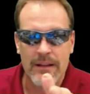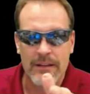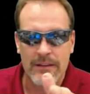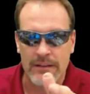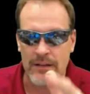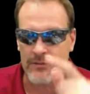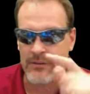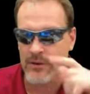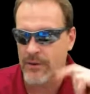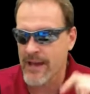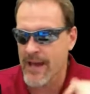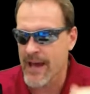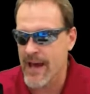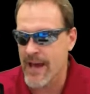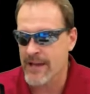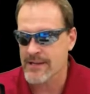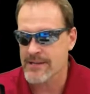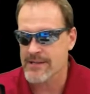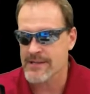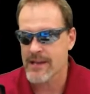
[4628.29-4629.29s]
Love you
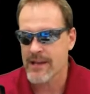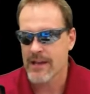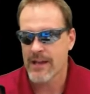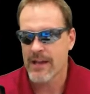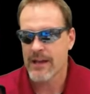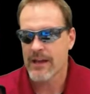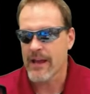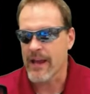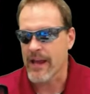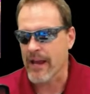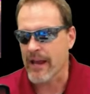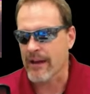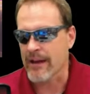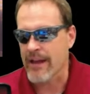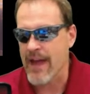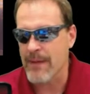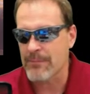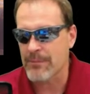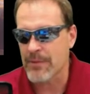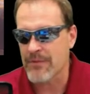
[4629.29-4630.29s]
guys. And
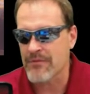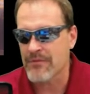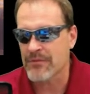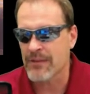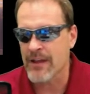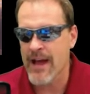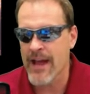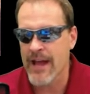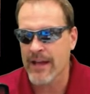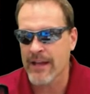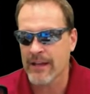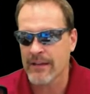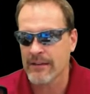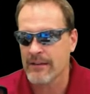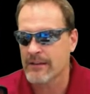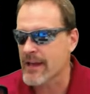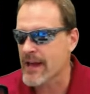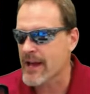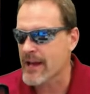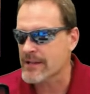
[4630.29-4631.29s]
happy flying.
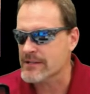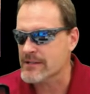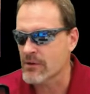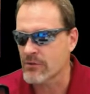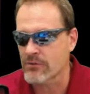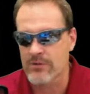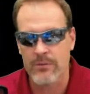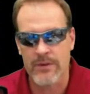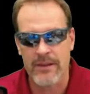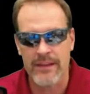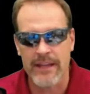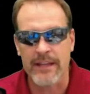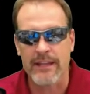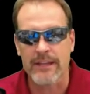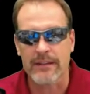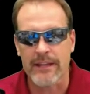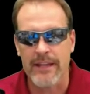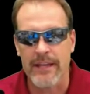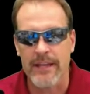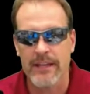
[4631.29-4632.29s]
Guys, don't do anything
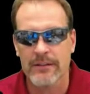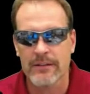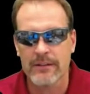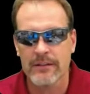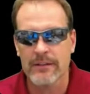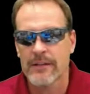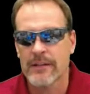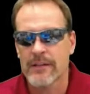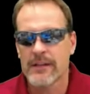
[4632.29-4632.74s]
illegal.